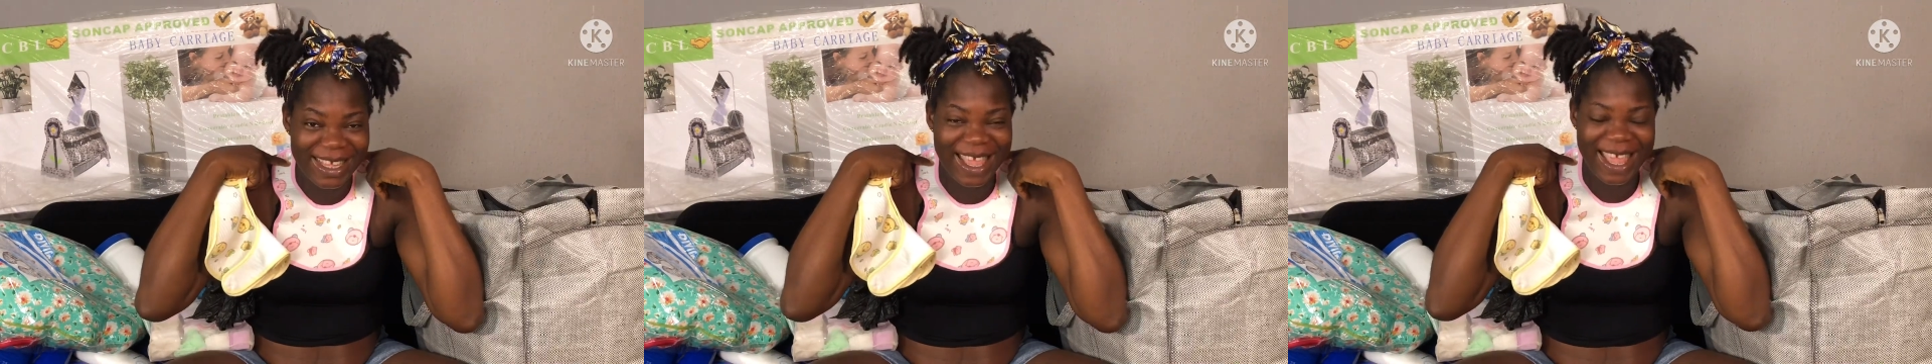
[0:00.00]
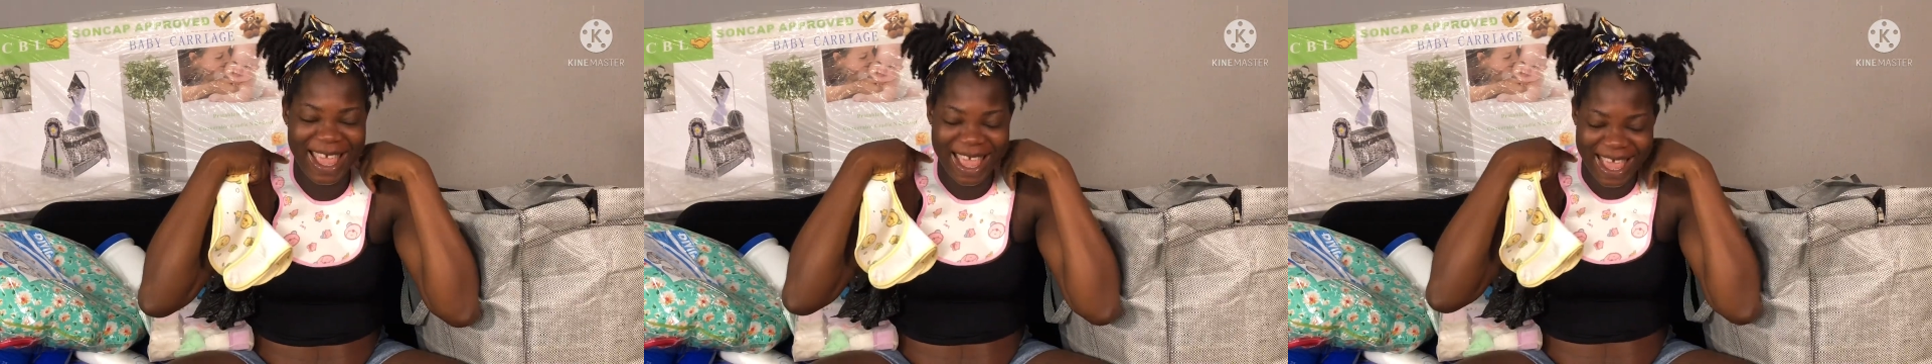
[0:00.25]

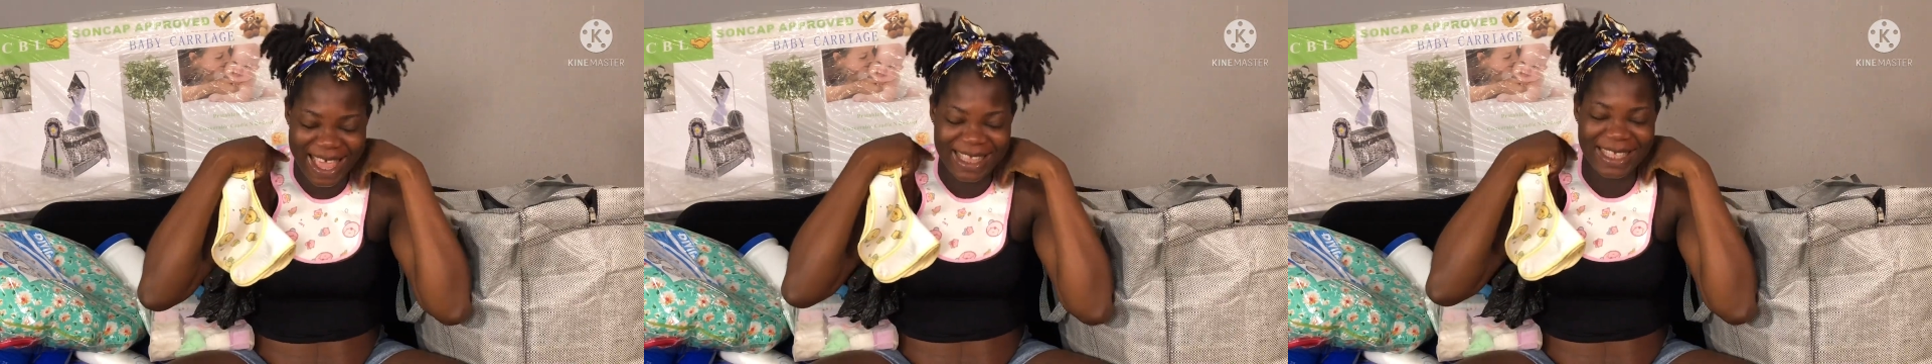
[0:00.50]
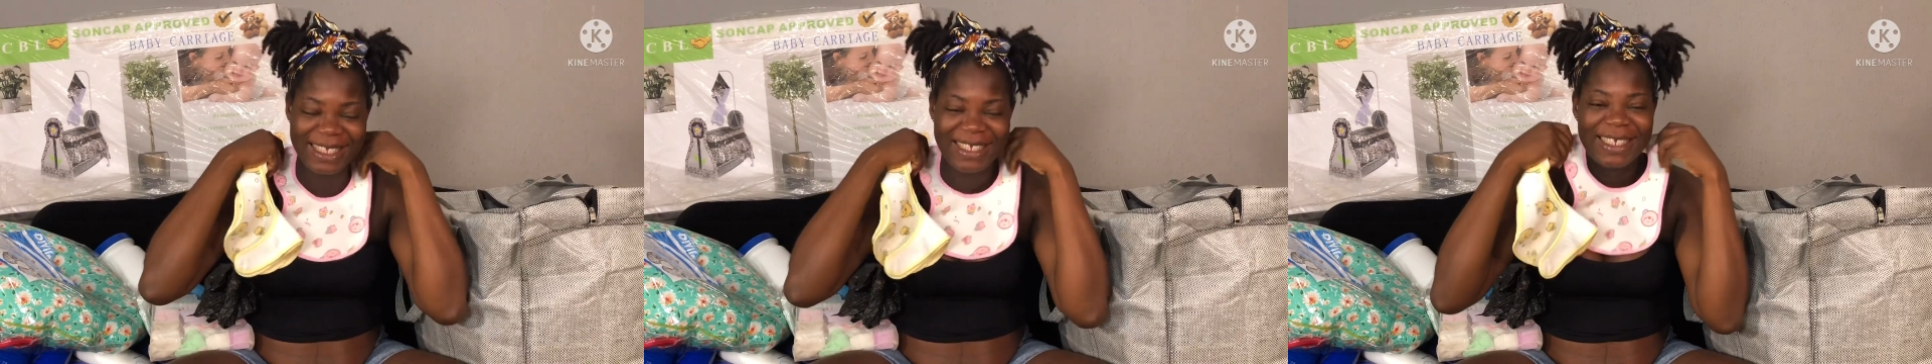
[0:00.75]
yeah
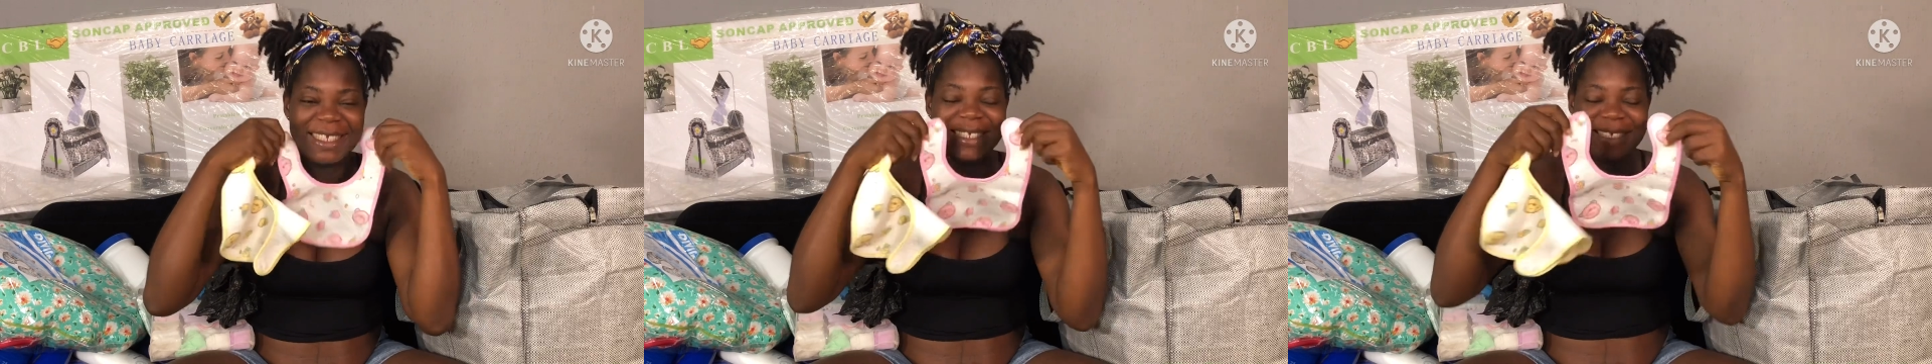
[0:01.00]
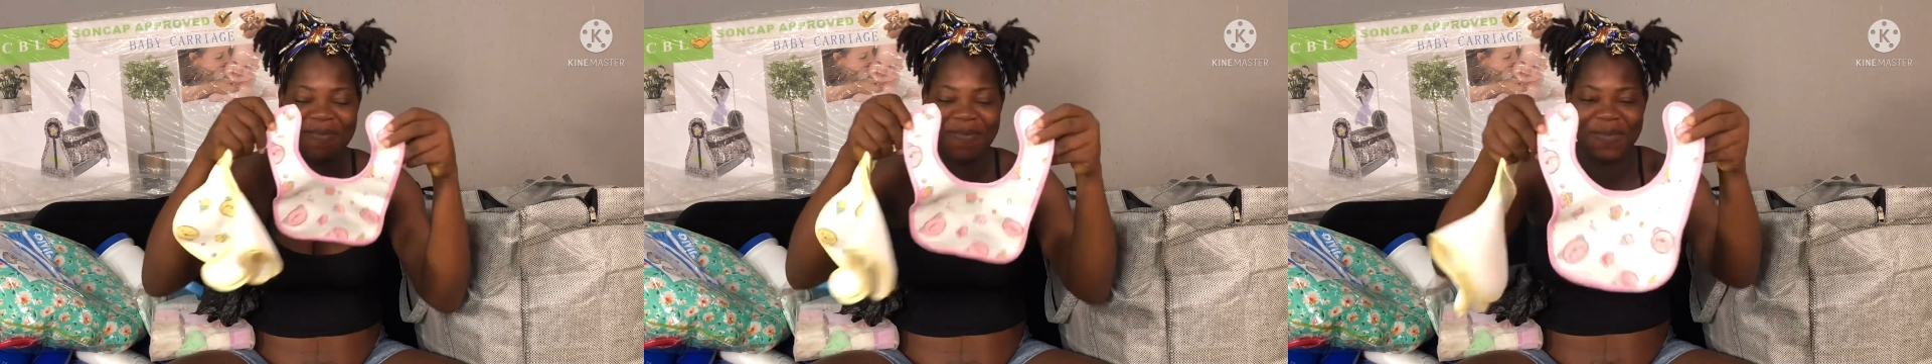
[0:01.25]
this
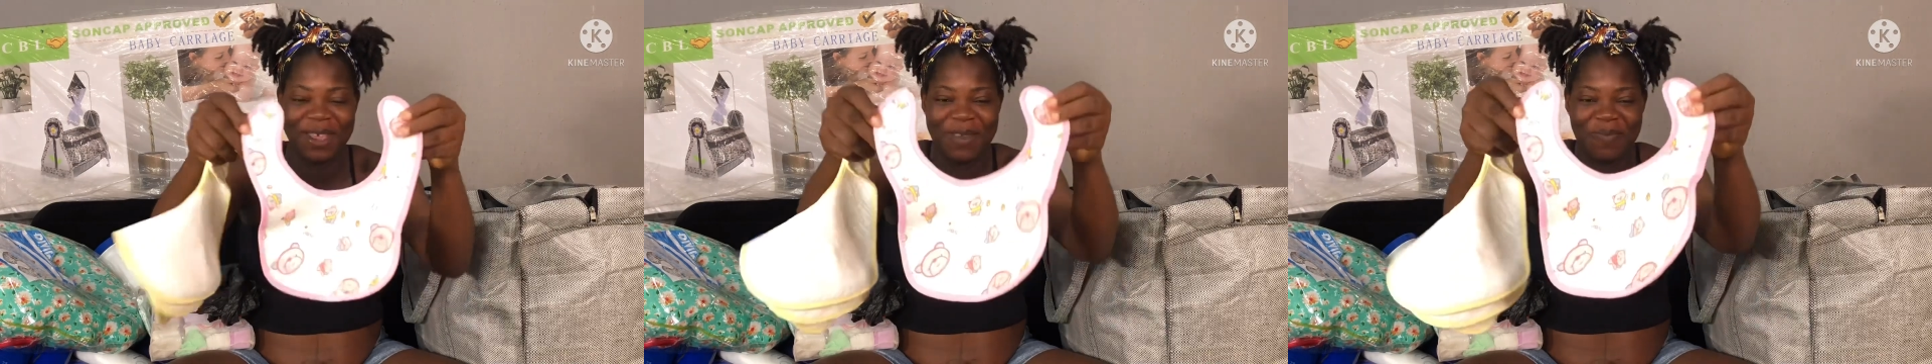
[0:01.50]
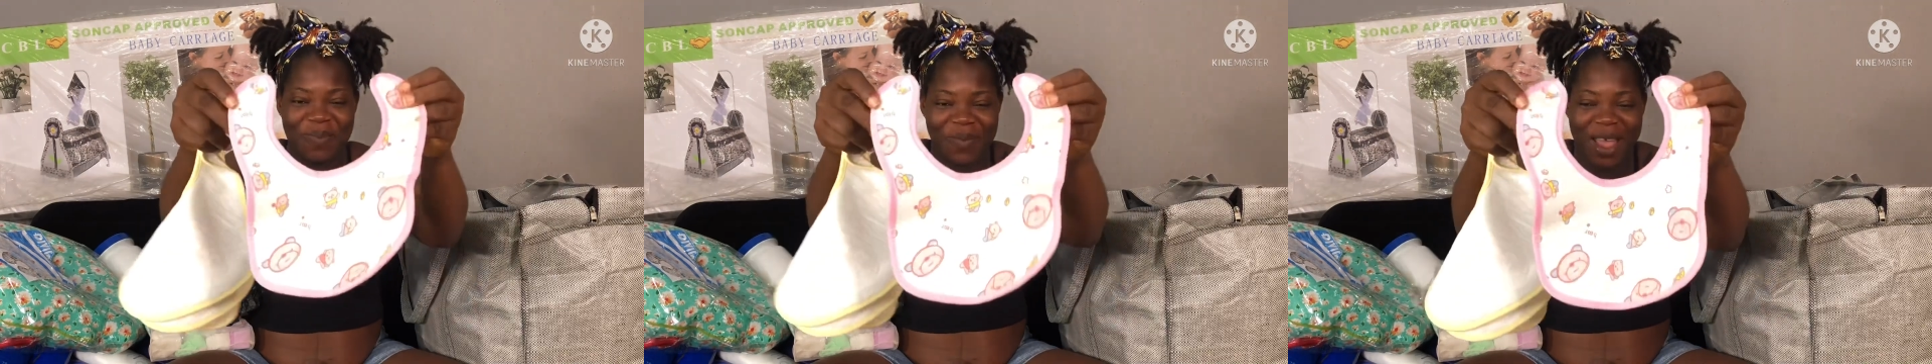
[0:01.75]
is deep